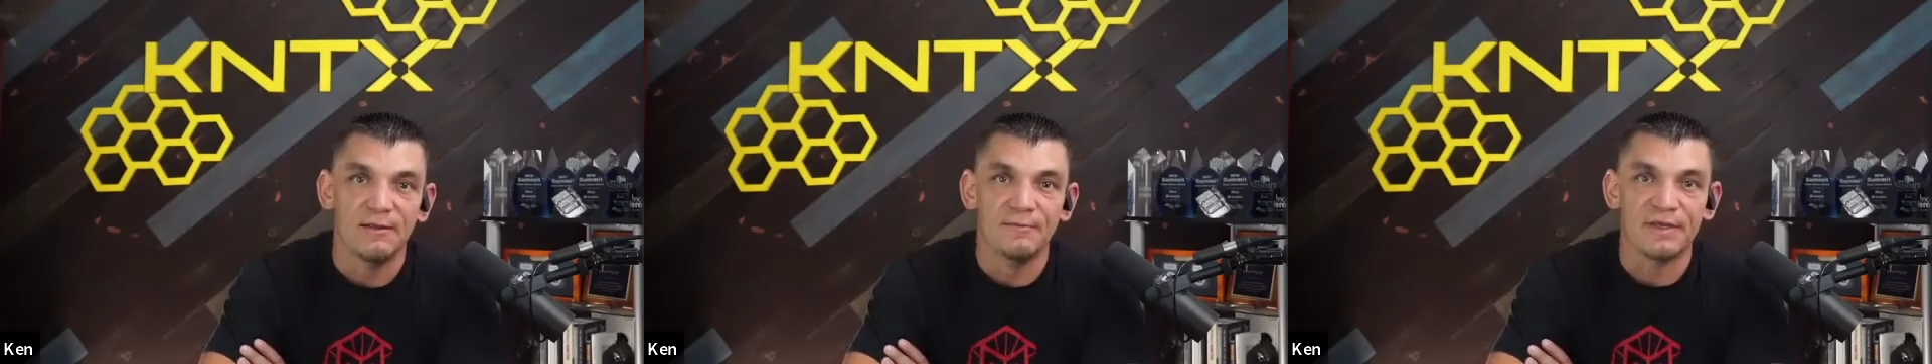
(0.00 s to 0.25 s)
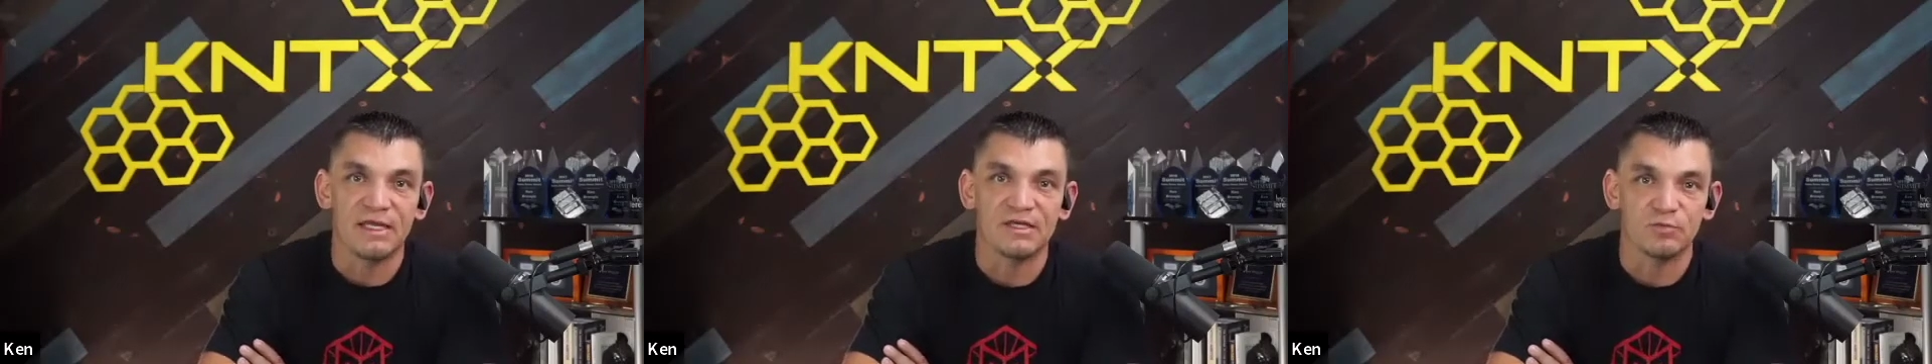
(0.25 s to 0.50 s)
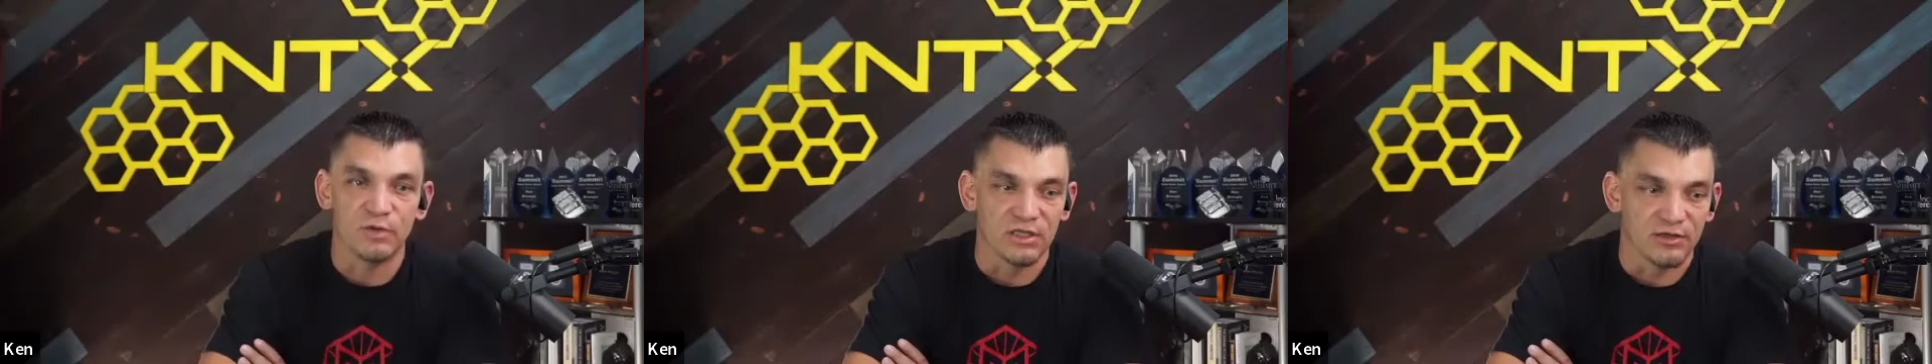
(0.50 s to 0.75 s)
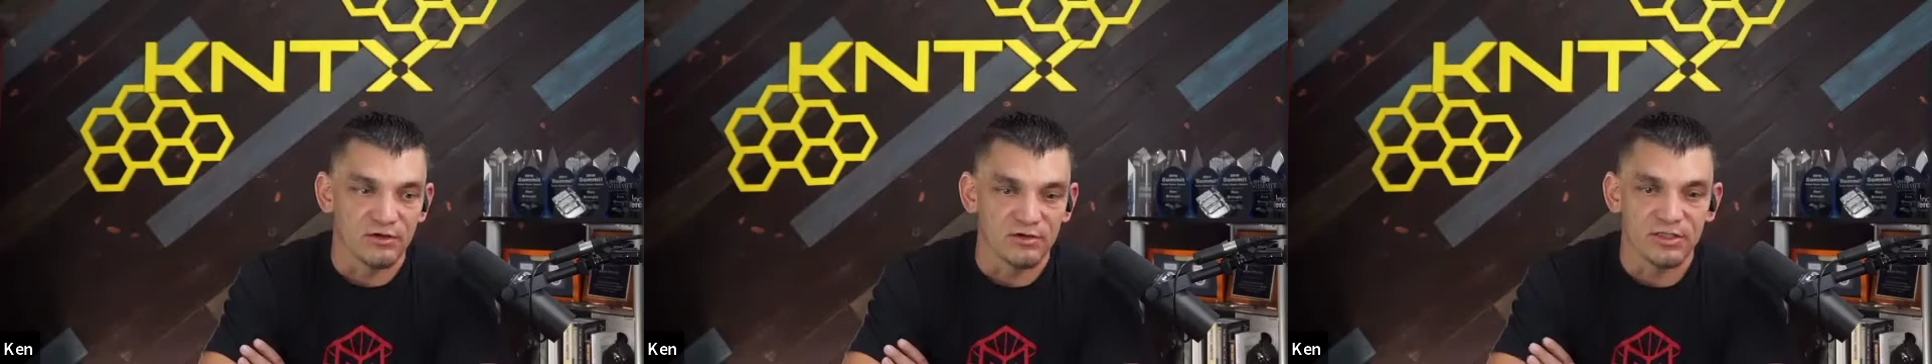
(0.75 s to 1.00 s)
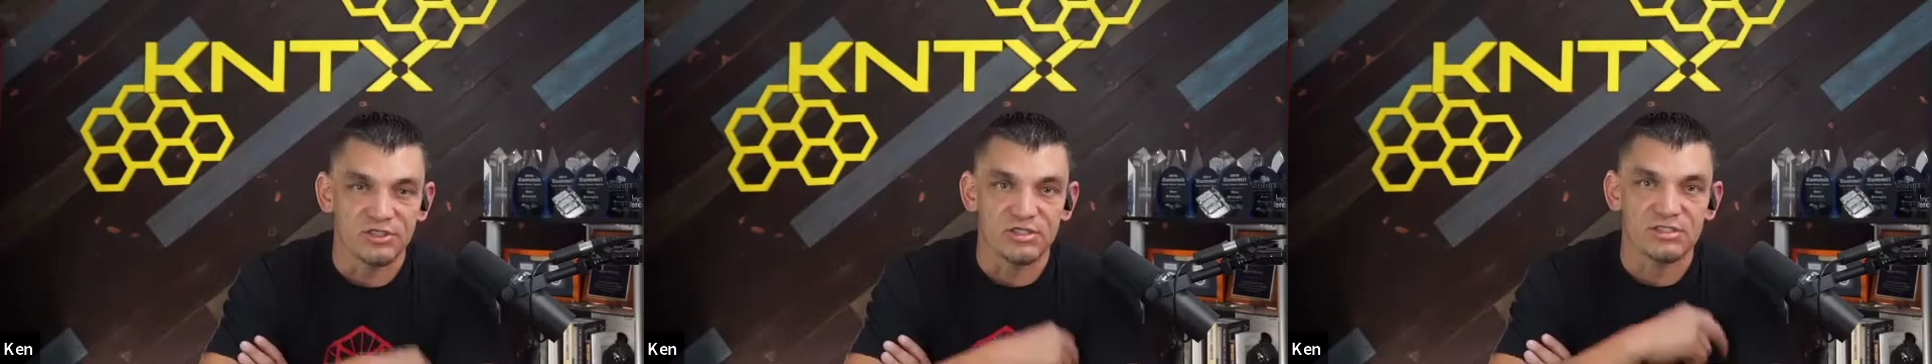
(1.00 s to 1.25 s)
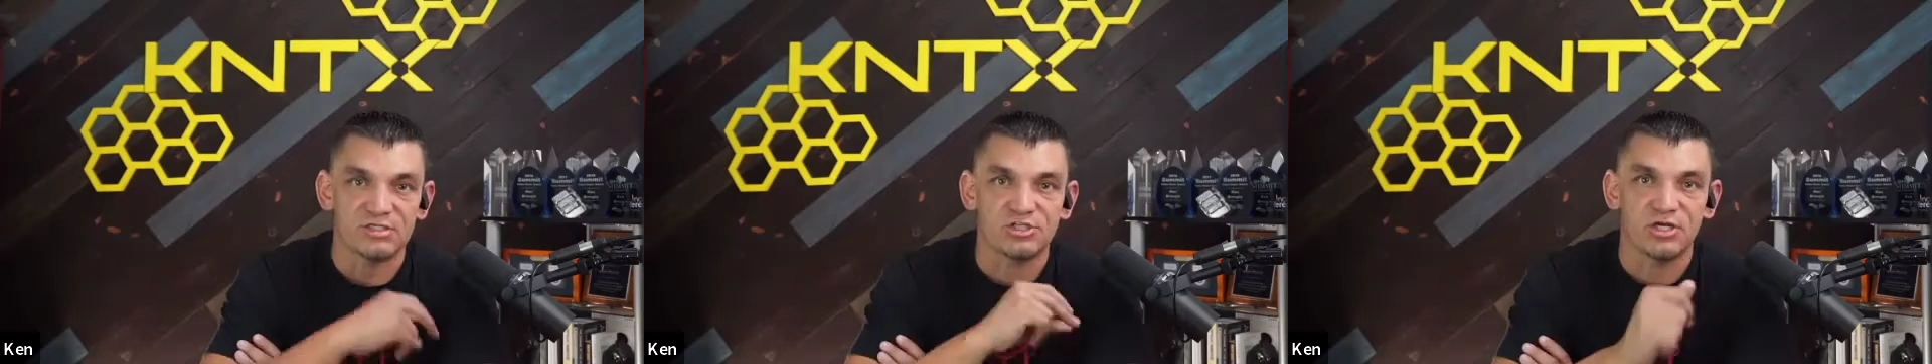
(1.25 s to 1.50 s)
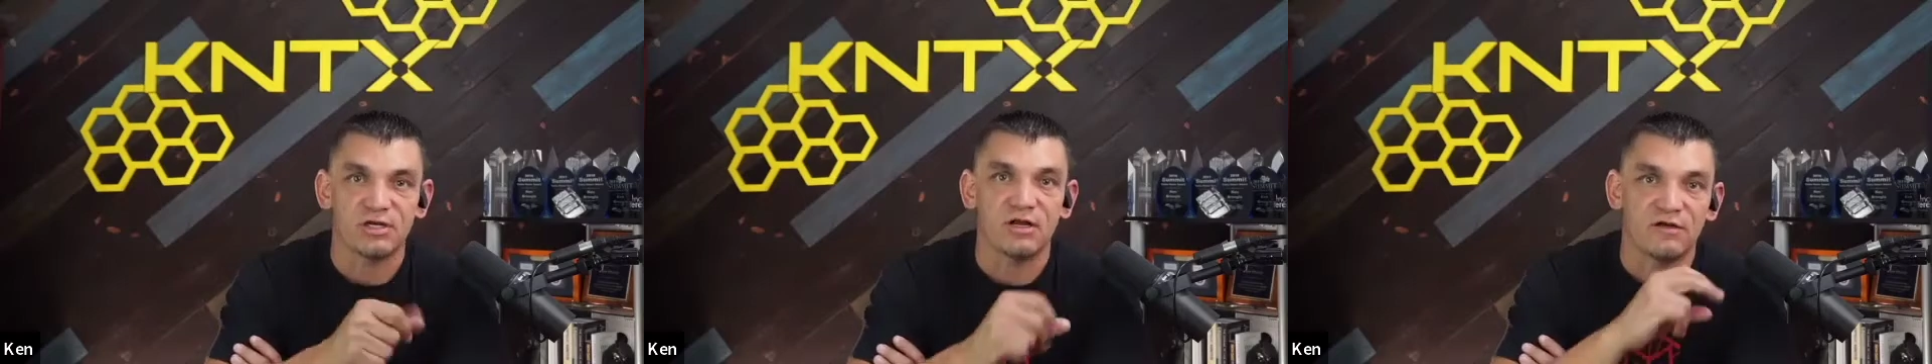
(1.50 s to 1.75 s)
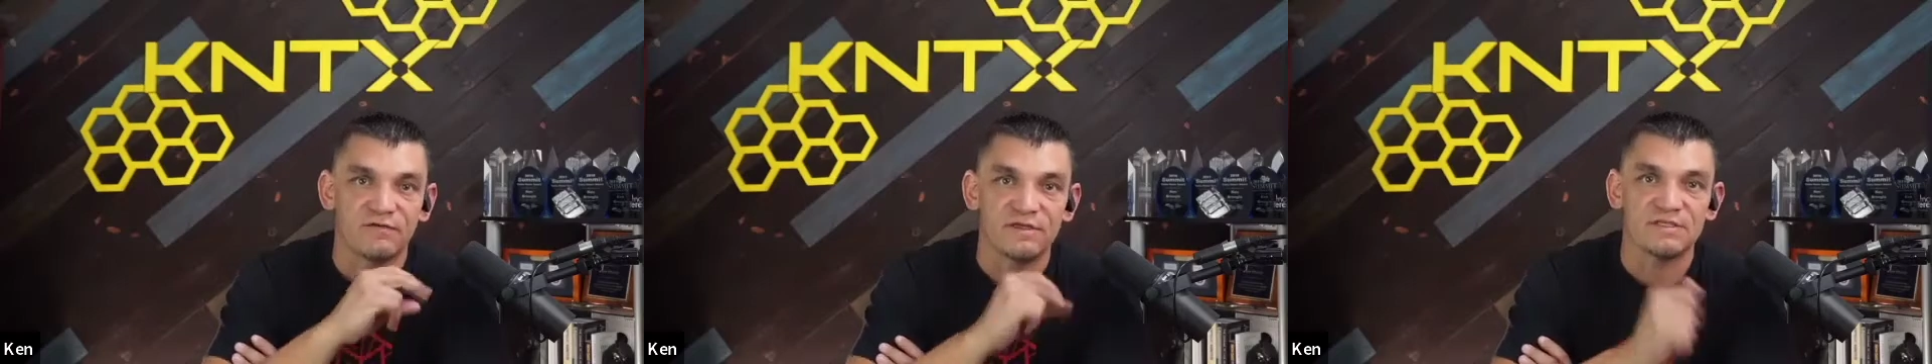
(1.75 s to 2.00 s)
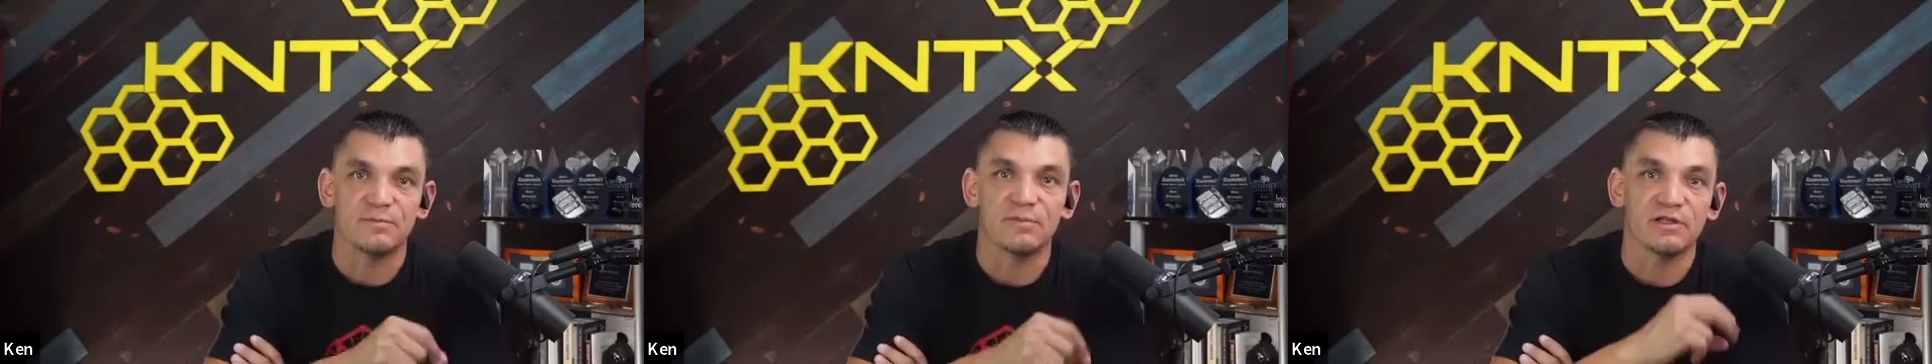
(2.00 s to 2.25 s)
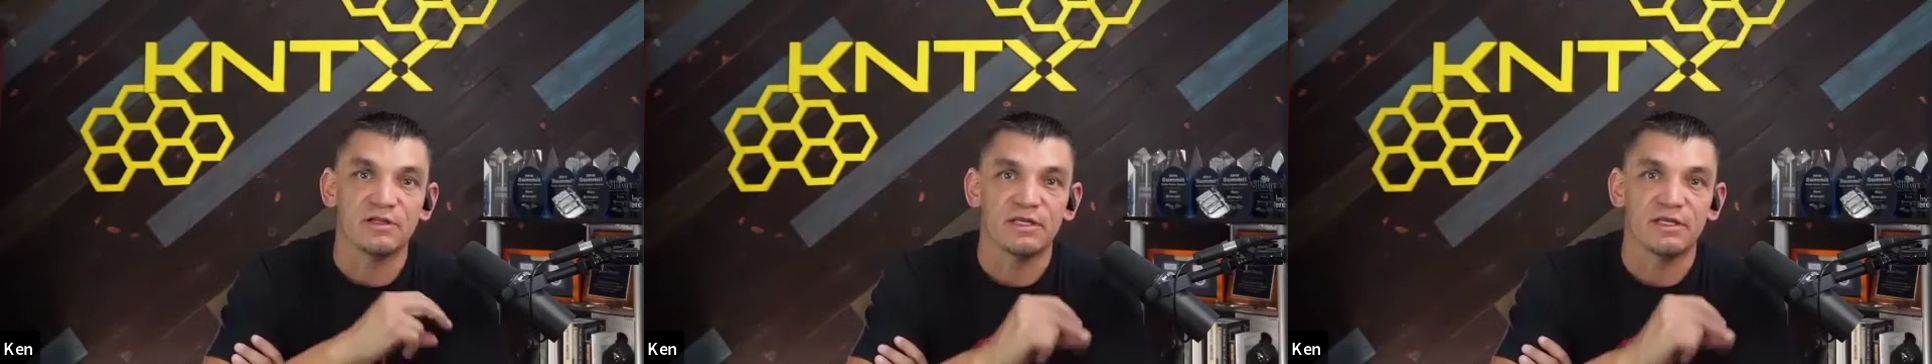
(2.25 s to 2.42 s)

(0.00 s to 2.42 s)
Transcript: because we literally just shut off his ability